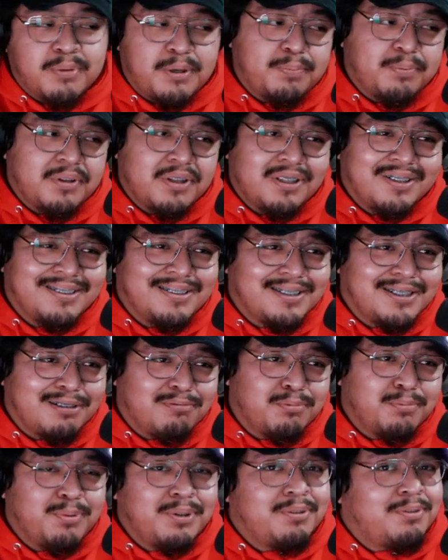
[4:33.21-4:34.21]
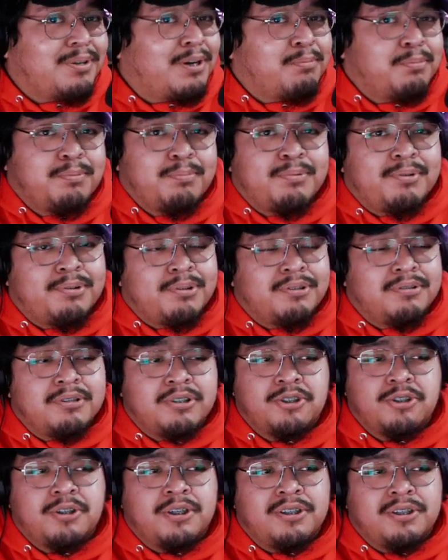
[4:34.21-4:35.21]
my playlist, I'm gonna be I'm gonna be real
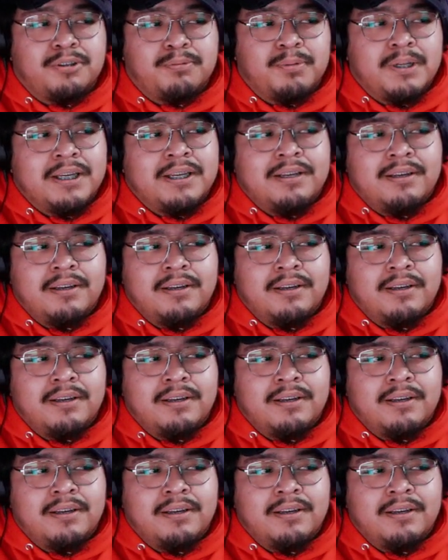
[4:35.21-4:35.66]
and straight up.